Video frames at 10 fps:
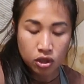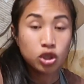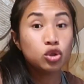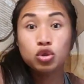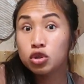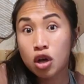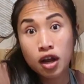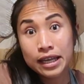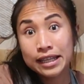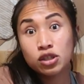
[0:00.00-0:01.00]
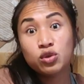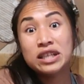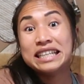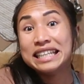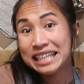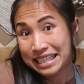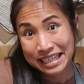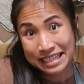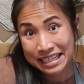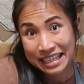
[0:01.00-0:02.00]
You do not need to knead
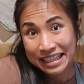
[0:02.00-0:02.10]
it.